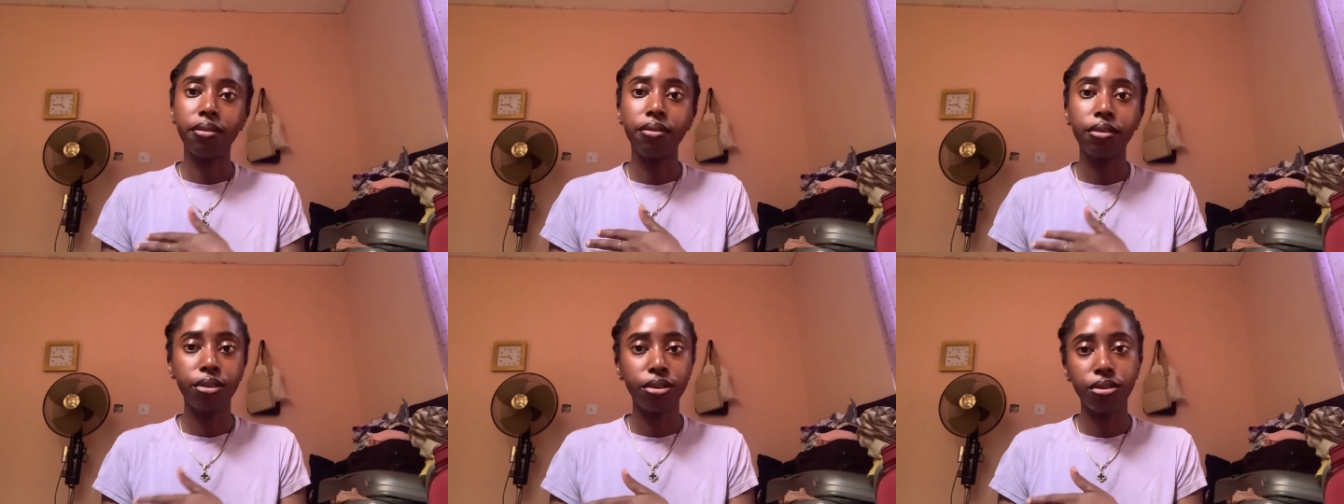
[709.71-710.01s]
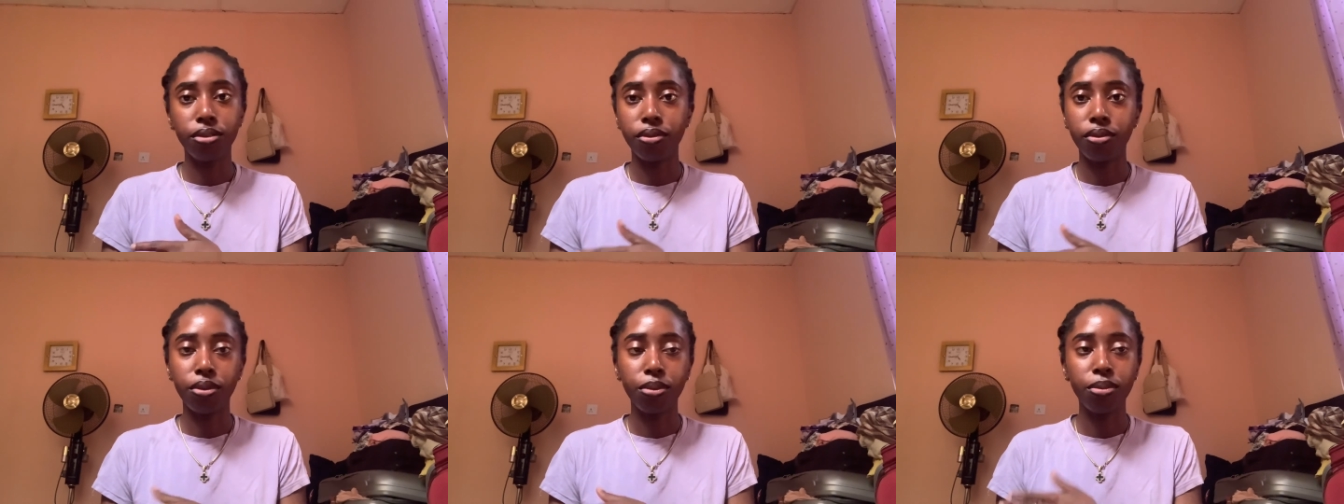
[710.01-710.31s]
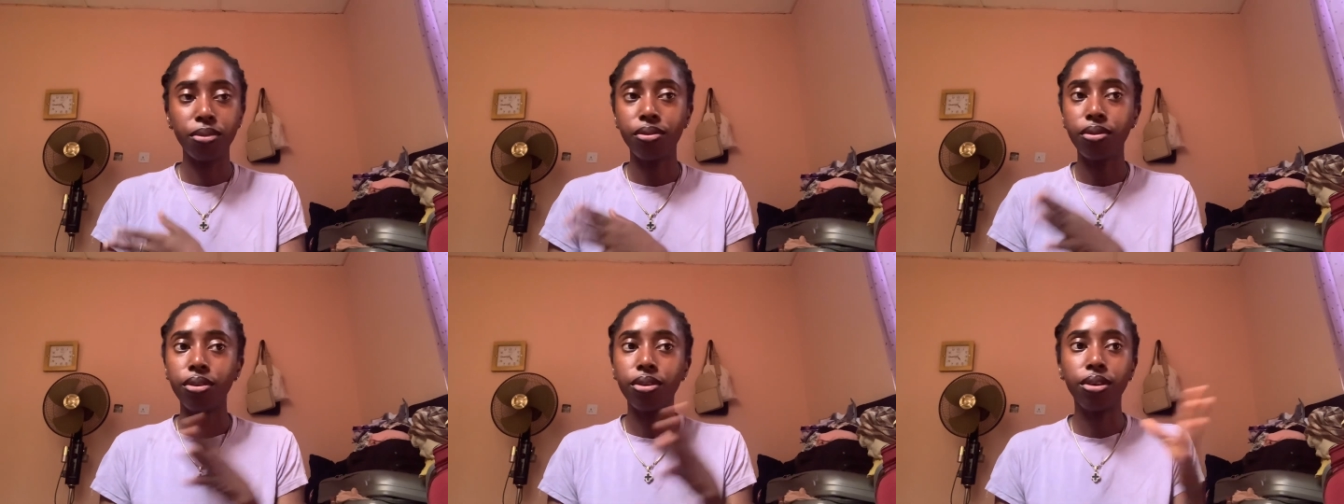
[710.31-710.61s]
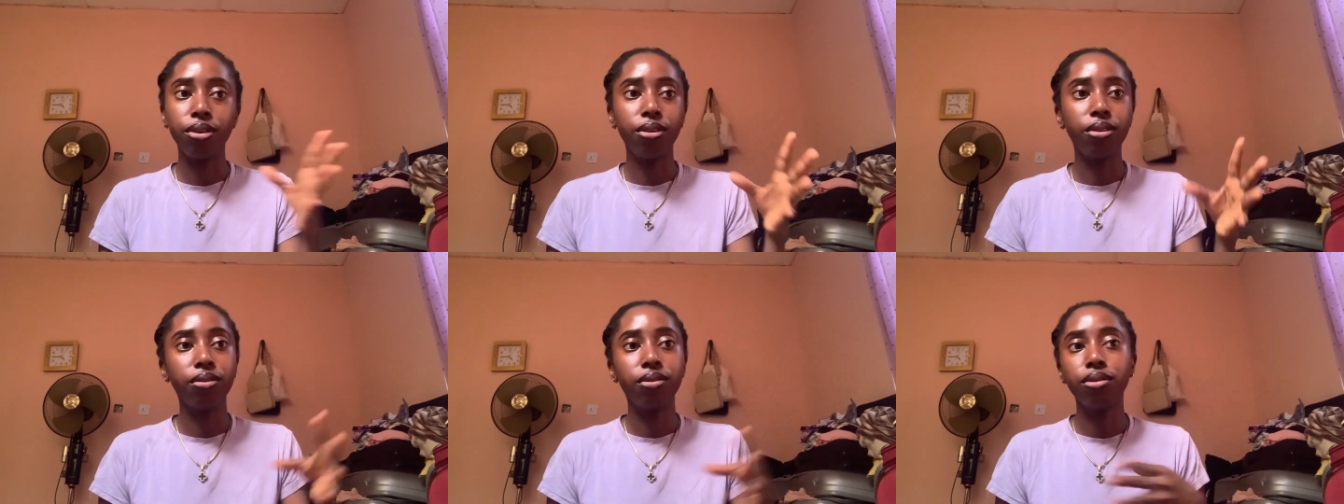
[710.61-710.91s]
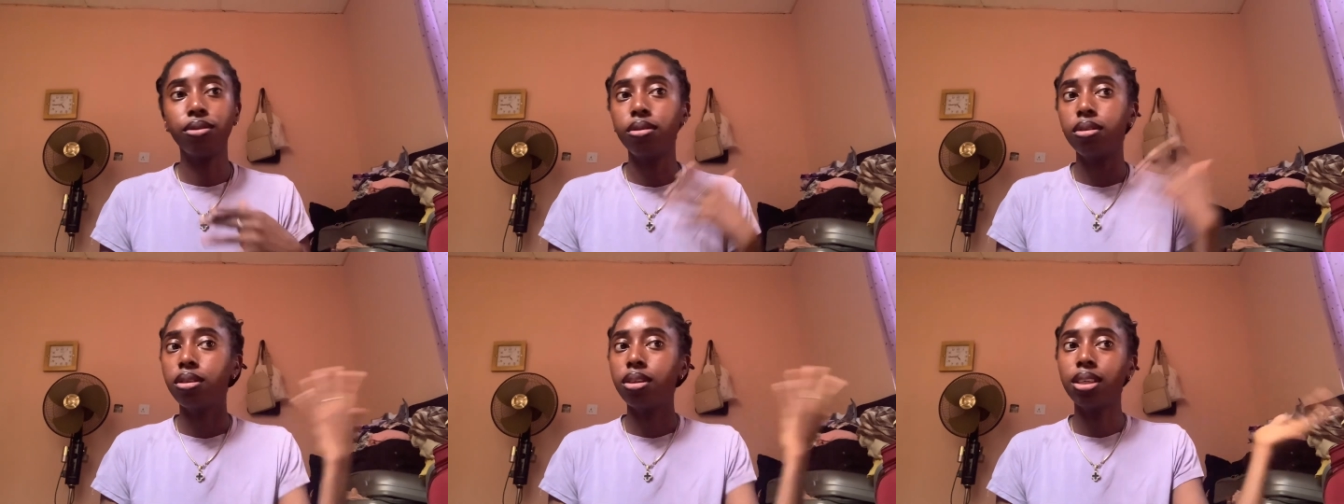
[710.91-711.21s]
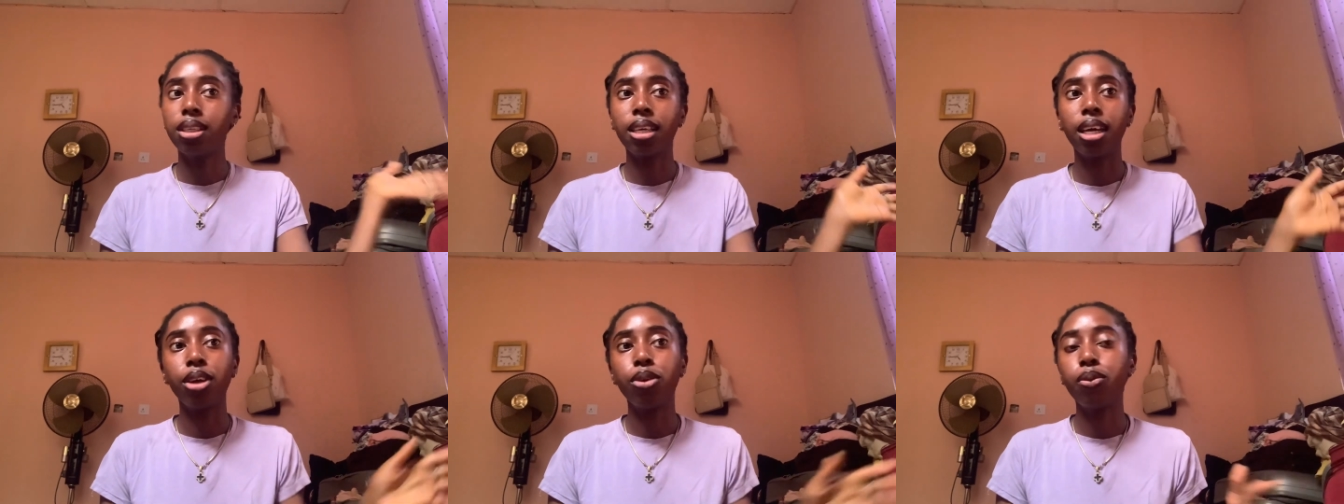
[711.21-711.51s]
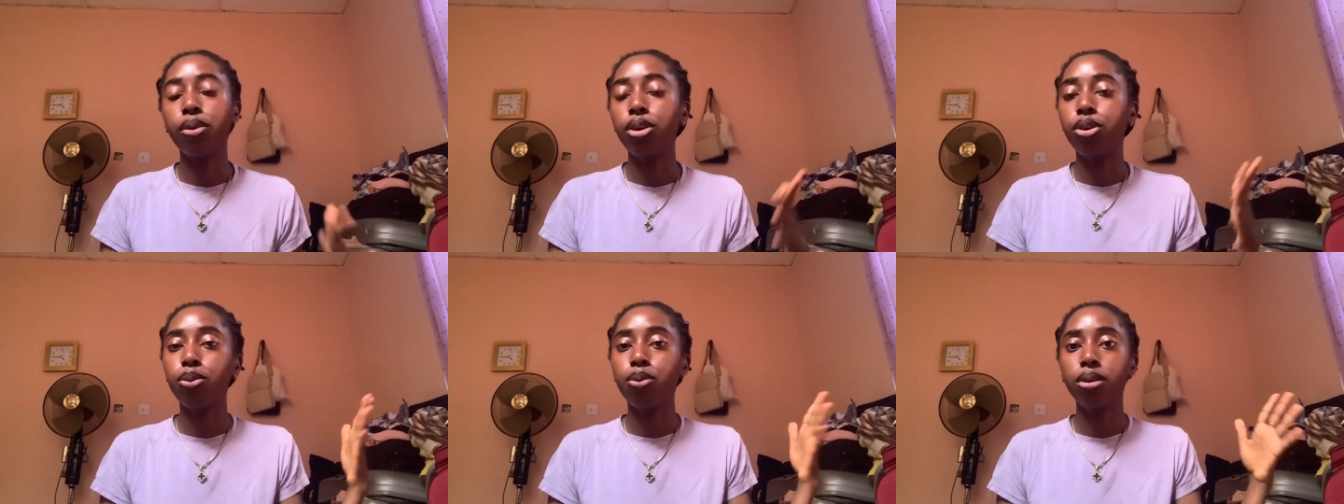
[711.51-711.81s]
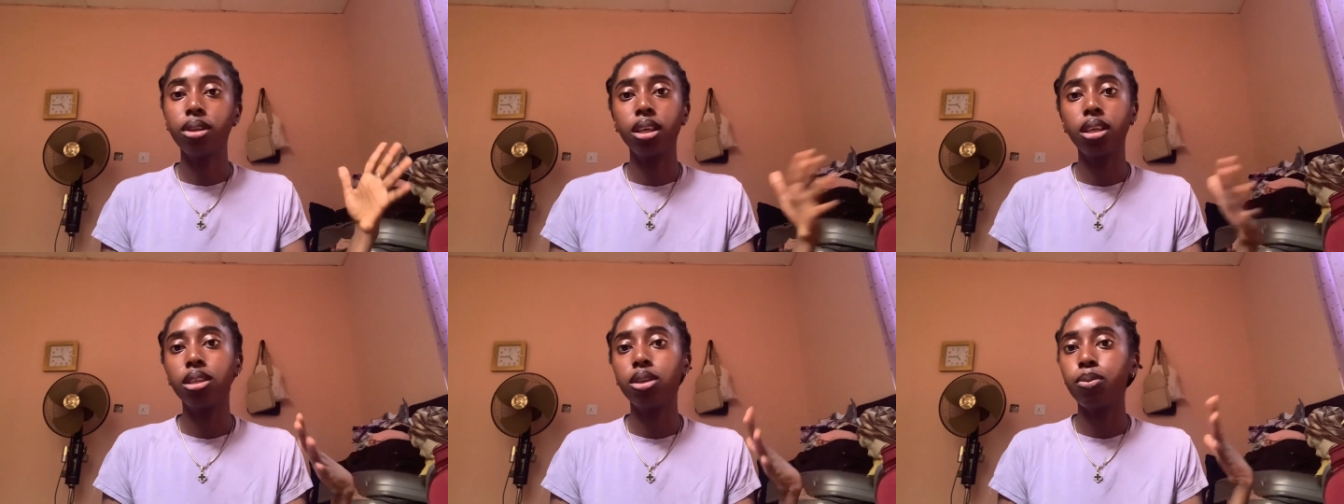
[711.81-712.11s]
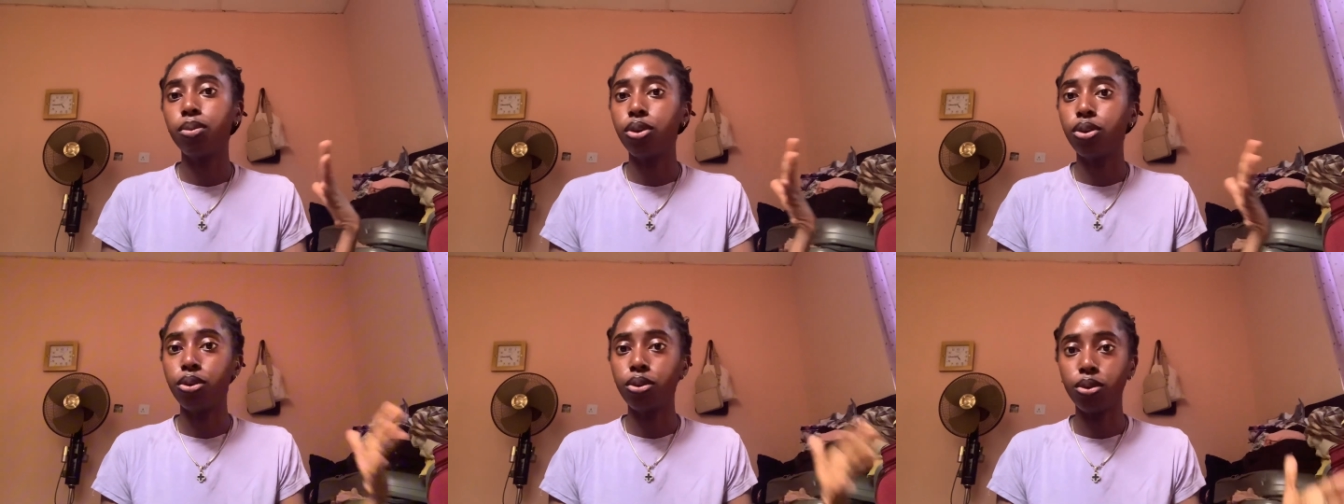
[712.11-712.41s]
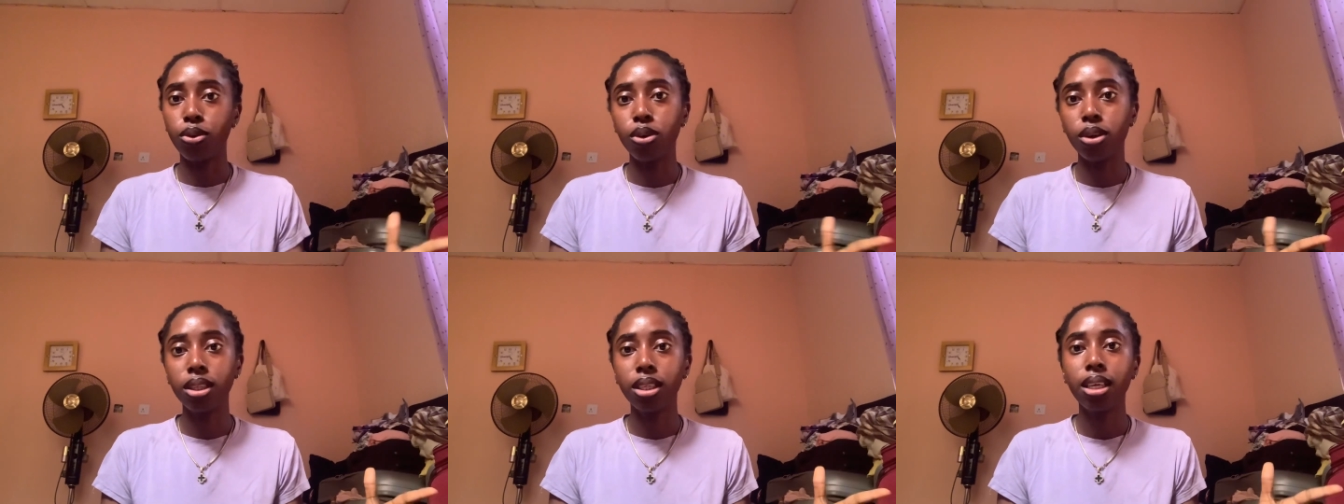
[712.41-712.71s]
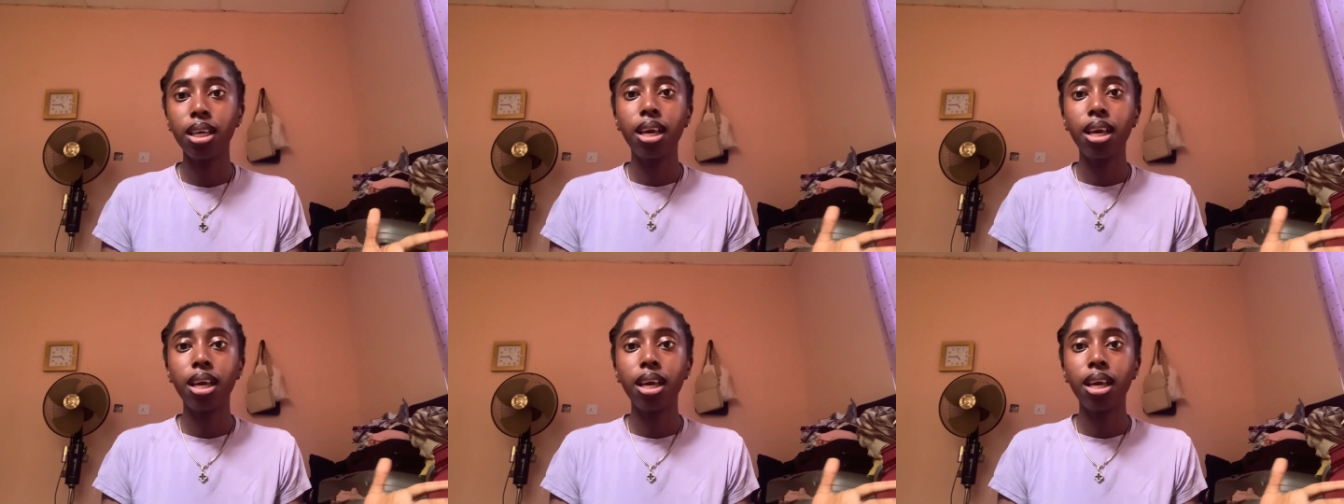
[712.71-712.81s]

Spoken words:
first of all before you even decide where you wanted to be or not.